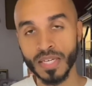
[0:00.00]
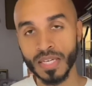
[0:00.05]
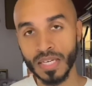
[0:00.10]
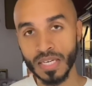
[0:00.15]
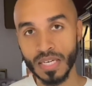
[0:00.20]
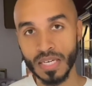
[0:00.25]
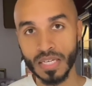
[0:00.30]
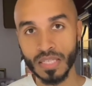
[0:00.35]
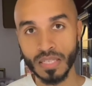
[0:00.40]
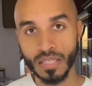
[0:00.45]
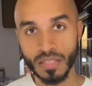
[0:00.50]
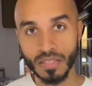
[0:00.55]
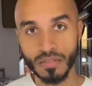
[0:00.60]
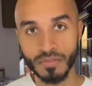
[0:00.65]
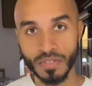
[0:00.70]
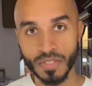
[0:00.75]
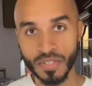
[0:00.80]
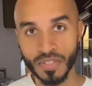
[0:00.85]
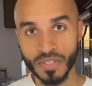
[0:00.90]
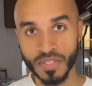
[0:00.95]
in the
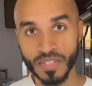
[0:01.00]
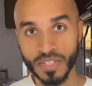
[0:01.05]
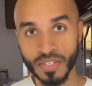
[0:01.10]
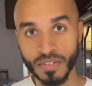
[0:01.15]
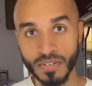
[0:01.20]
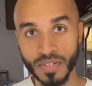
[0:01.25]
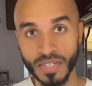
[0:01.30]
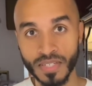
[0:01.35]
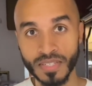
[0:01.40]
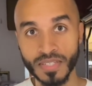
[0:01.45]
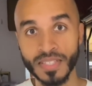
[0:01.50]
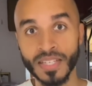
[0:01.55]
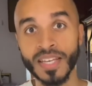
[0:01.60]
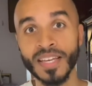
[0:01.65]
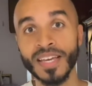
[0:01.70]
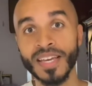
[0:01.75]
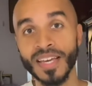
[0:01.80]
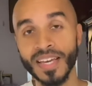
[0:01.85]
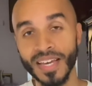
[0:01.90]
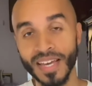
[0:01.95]
division series
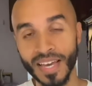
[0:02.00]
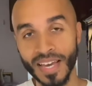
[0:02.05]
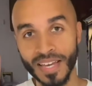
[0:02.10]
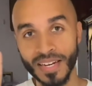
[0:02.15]
and